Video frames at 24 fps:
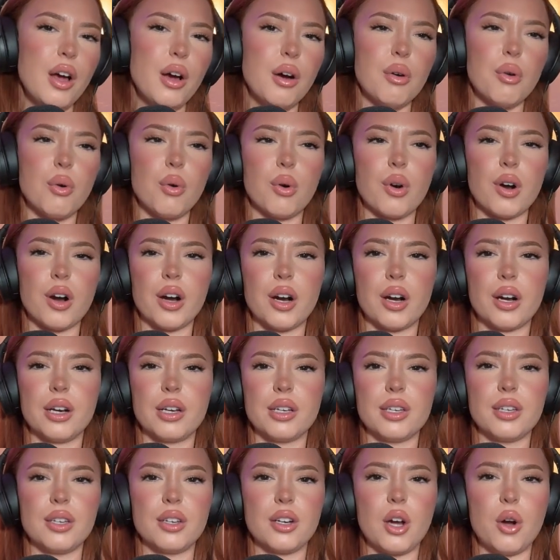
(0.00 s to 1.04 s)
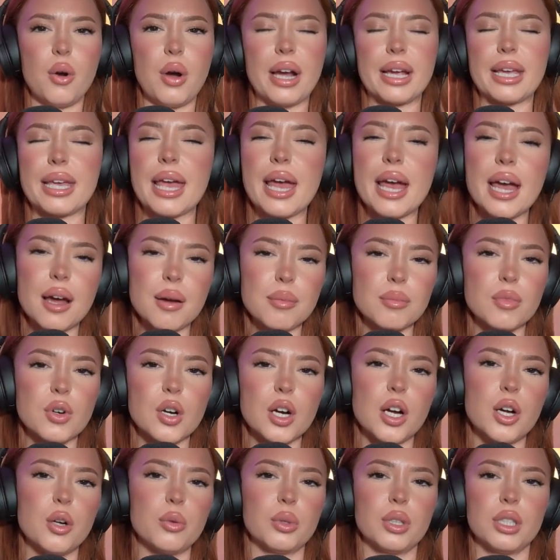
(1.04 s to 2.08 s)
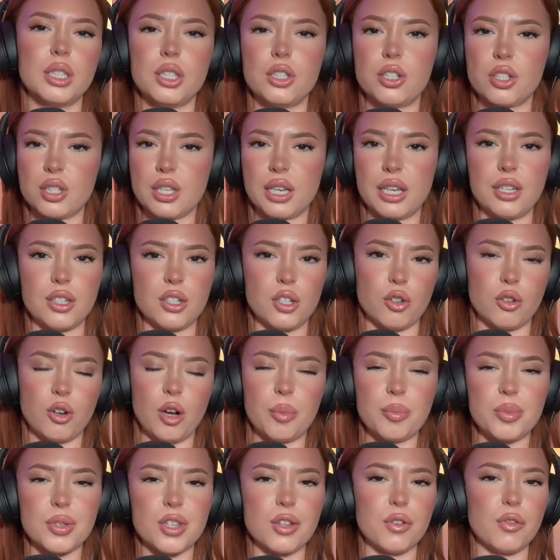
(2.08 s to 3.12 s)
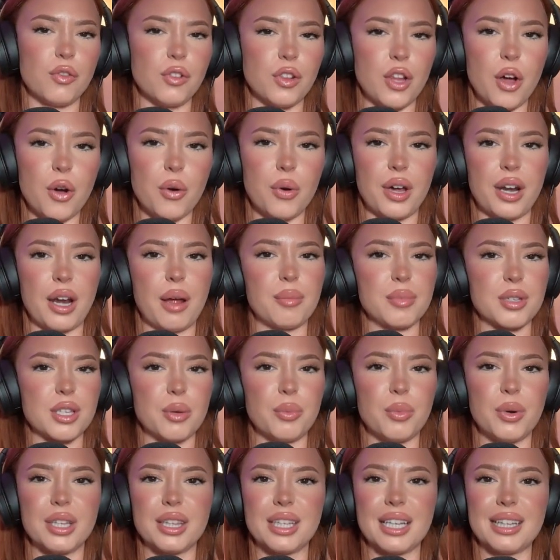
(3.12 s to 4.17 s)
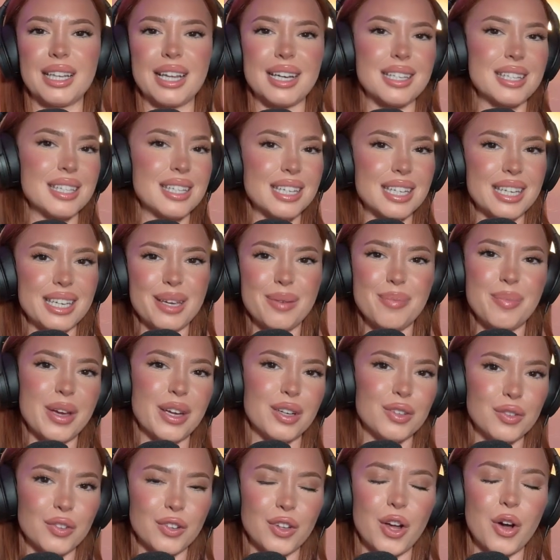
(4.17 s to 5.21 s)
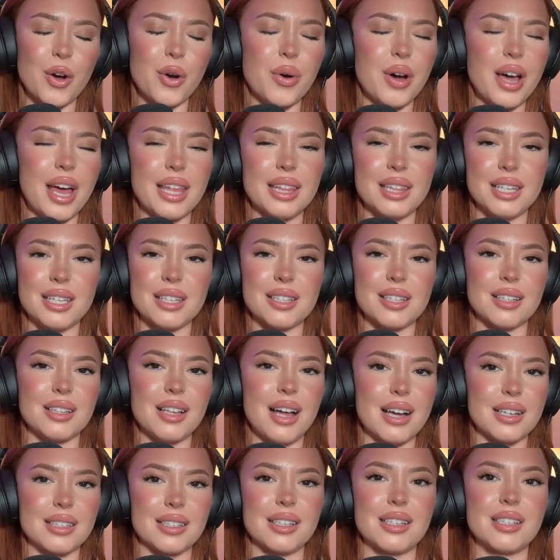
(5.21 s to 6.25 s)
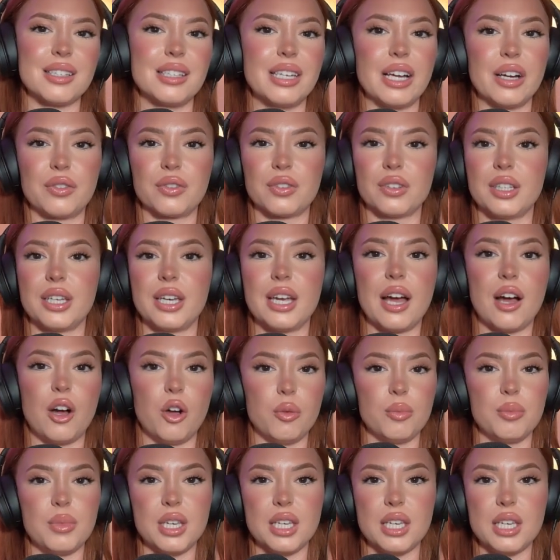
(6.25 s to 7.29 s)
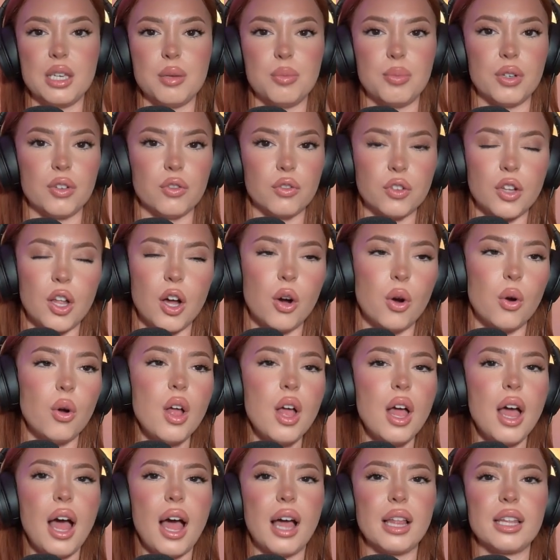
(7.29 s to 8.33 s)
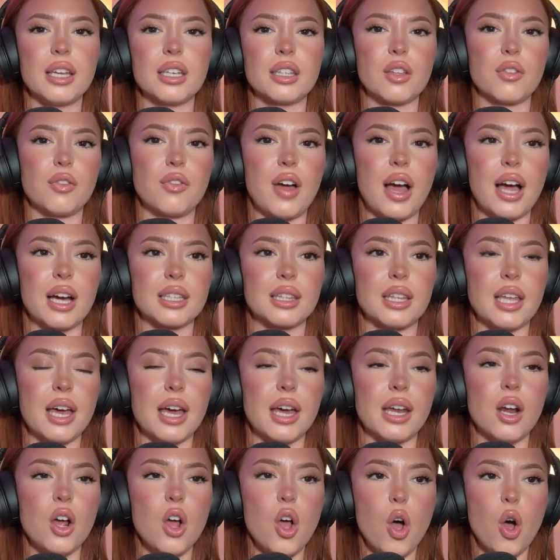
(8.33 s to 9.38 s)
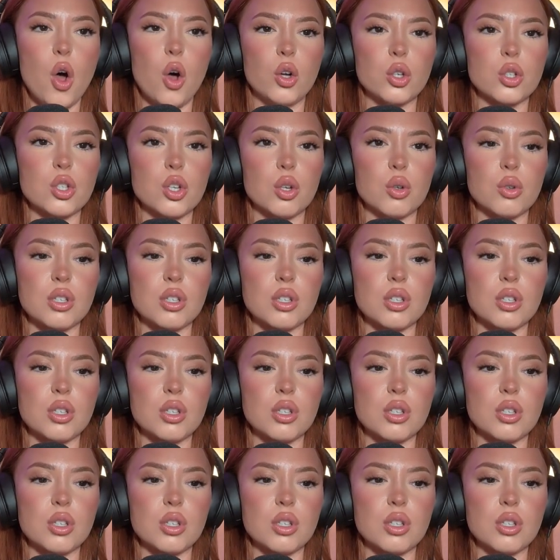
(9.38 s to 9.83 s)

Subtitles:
or, a camera really just interrupts the flow. And I'm someone that likes to keep in flow, and these glasses definitely help me keep in flow. I like the fact that also